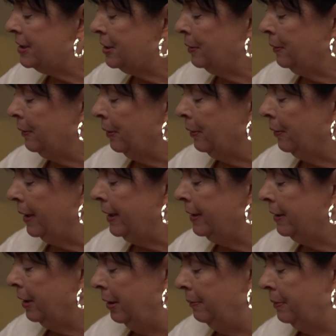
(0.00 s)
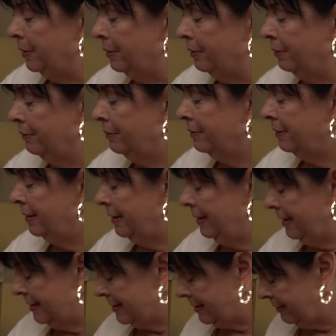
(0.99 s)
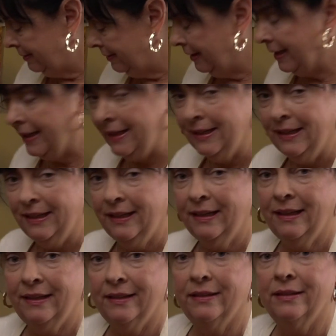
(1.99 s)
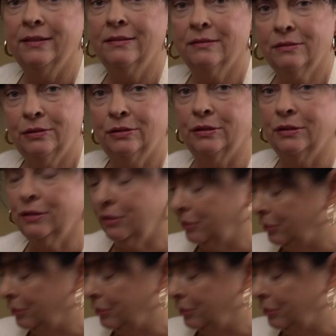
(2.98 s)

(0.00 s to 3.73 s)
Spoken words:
to a great gumbo is letting it cook